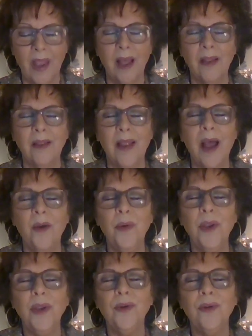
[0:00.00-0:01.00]

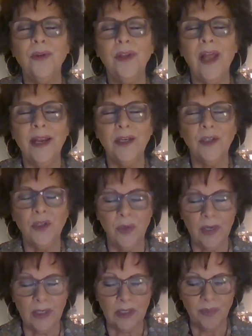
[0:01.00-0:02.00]
allowing your light to
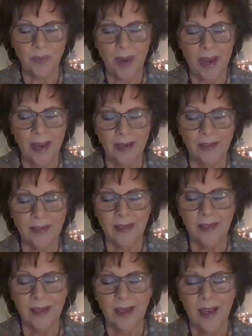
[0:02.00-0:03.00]
expand
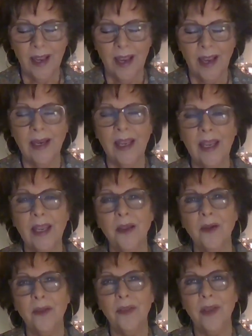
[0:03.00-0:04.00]
and
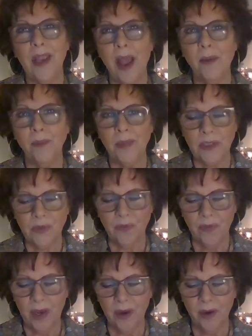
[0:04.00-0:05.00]
heal the
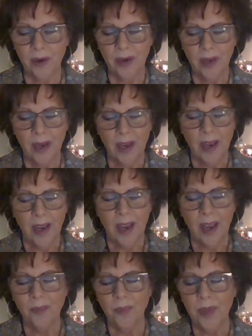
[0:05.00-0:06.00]
atmosphere
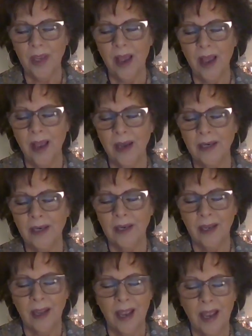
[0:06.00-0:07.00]
and beyond,
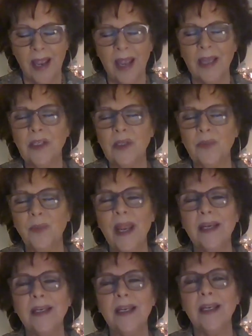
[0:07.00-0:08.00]

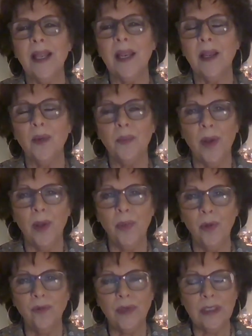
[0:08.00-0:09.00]
expanding like a
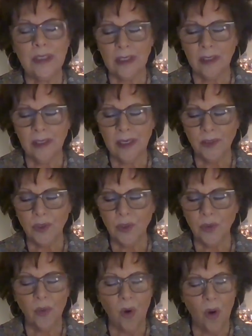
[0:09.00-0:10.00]
bubble resilient
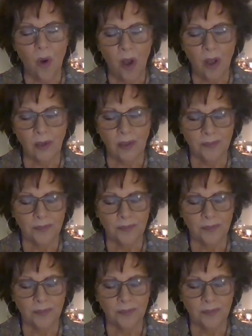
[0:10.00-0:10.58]
to all,